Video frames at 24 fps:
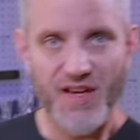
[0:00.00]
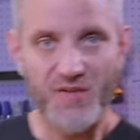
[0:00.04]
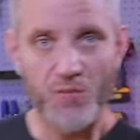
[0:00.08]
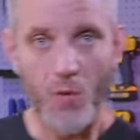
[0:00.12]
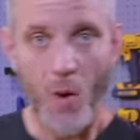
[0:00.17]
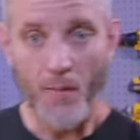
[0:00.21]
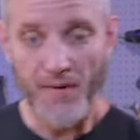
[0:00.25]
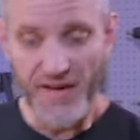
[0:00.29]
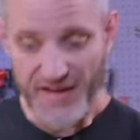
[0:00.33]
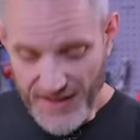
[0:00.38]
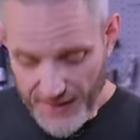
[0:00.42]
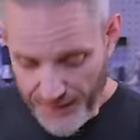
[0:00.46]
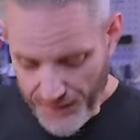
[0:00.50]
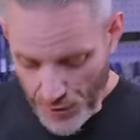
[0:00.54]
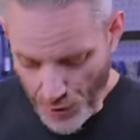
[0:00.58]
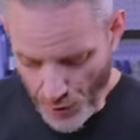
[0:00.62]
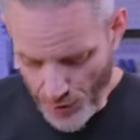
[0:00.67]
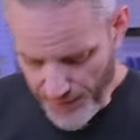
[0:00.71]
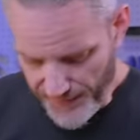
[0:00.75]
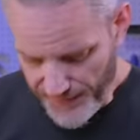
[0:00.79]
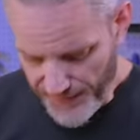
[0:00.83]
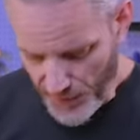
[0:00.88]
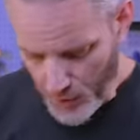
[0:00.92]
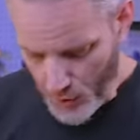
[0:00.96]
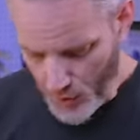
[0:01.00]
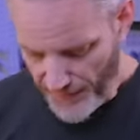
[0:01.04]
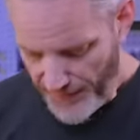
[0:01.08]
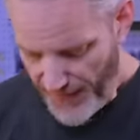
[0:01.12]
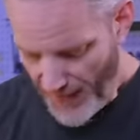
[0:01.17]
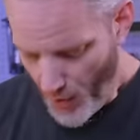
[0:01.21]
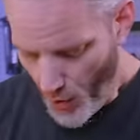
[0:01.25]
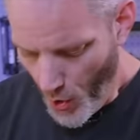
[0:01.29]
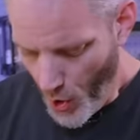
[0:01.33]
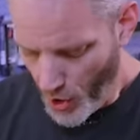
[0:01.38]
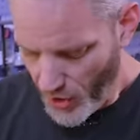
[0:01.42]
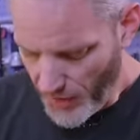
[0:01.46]
guys want me to give you a review of
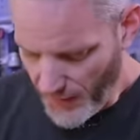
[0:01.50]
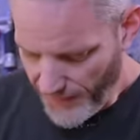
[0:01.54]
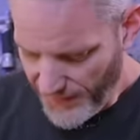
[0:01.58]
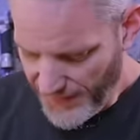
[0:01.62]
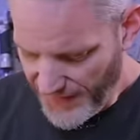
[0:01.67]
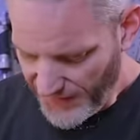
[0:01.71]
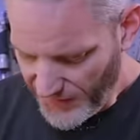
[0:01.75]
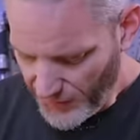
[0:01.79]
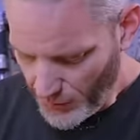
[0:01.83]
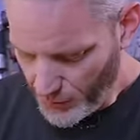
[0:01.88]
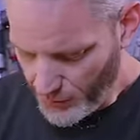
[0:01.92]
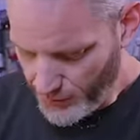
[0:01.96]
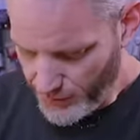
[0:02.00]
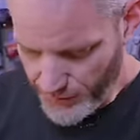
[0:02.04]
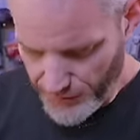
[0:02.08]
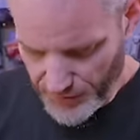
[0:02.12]
how all of this